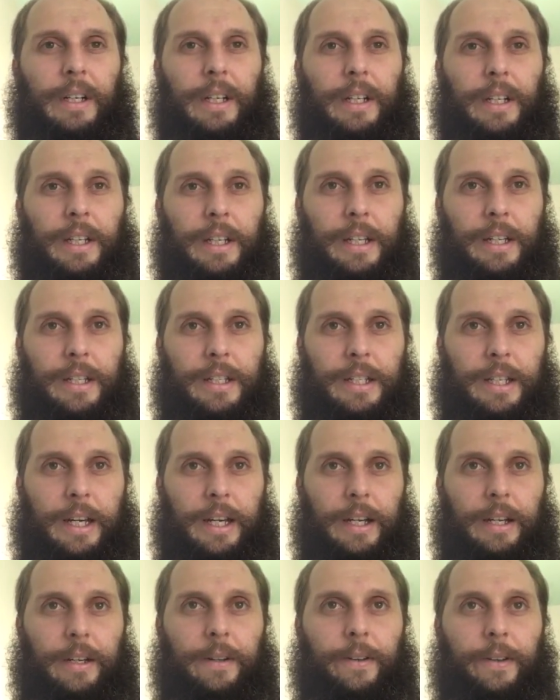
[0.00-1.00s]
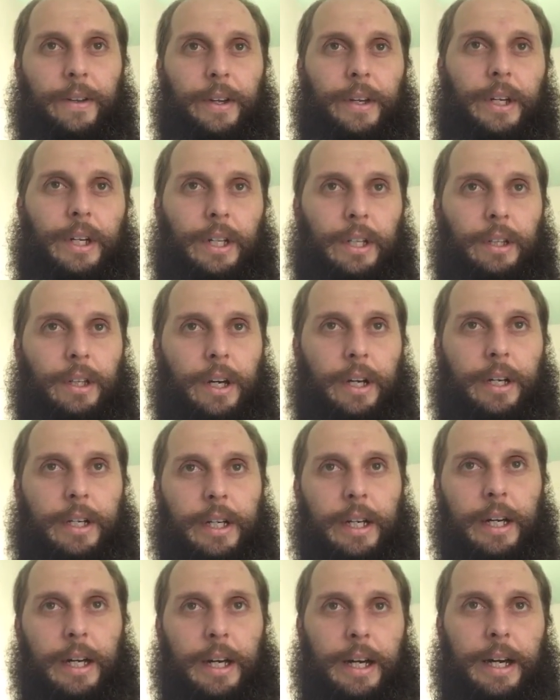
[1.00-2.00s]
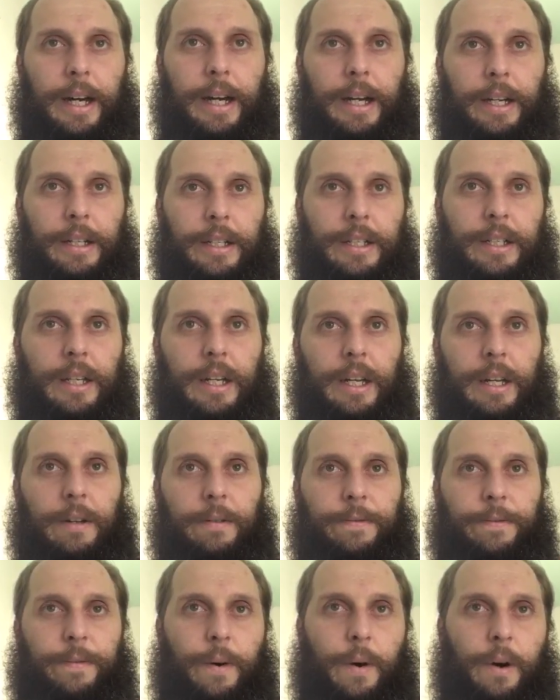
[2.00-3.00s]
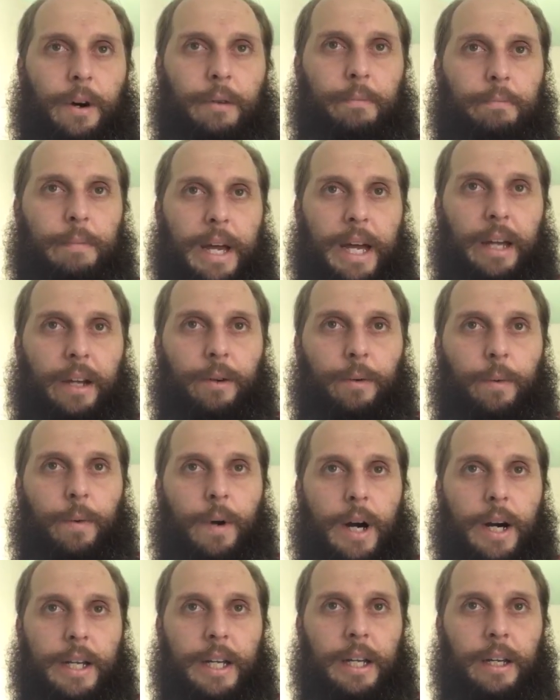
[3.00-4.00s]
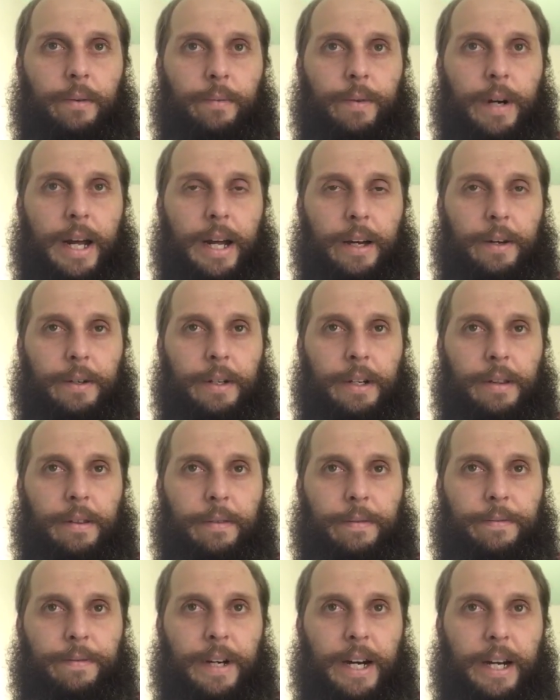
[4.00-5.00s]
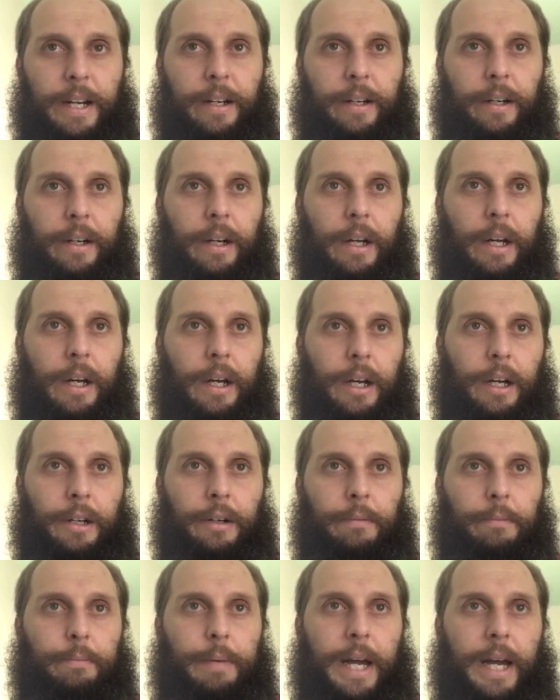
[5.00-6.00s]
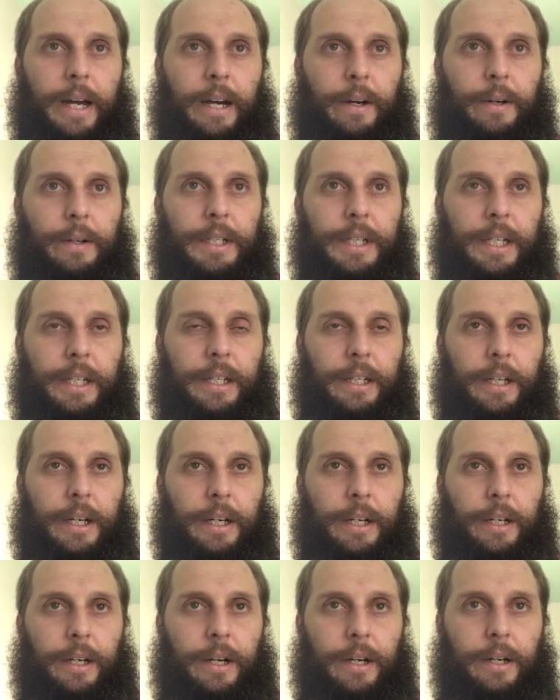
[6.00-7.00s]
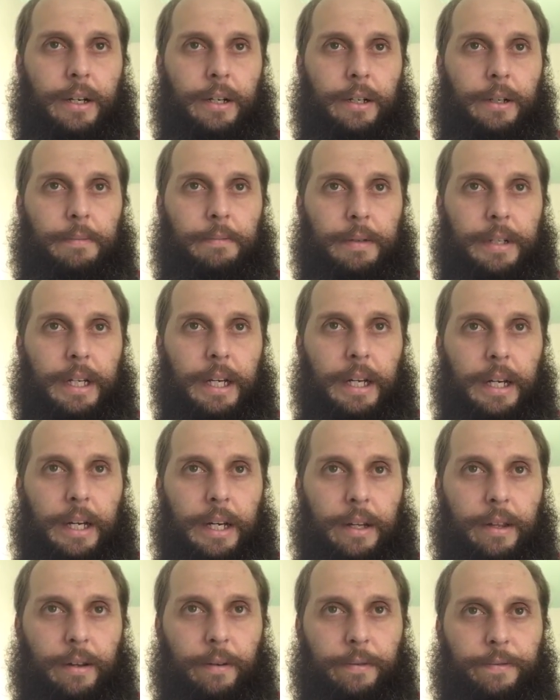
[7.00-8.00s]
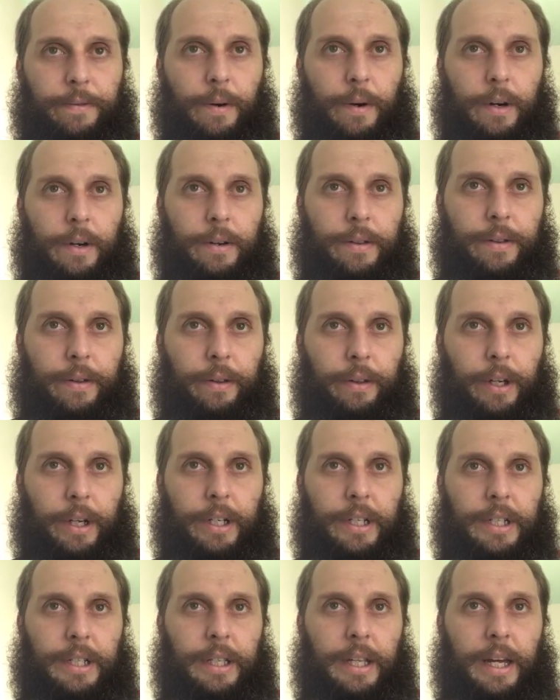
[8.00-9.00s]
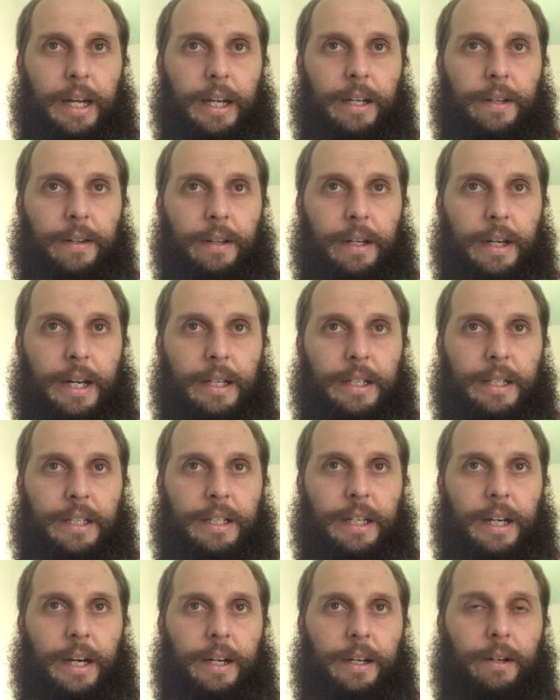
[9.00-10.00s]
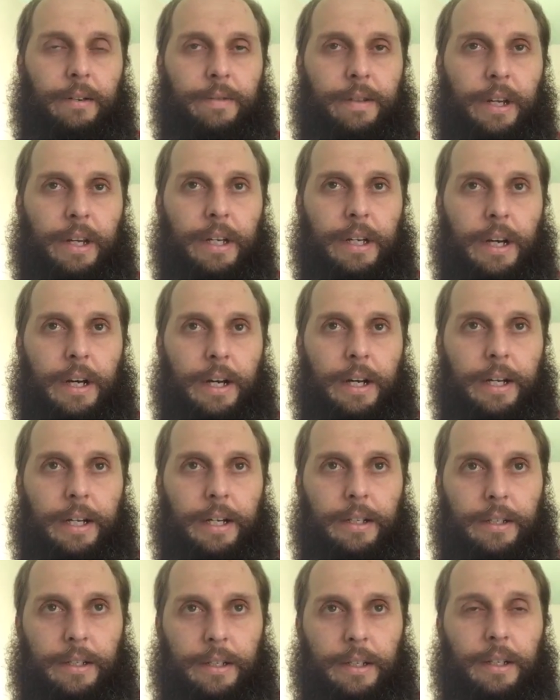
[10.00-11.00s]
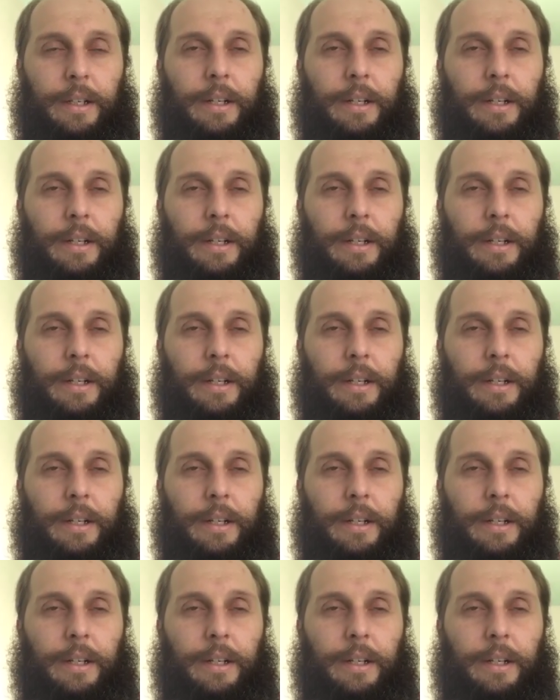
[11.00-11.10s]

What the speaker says: He said, "Look, I see 4 men walking around in the fire, unbound and unharmed. The 4th looks like a son of the gods."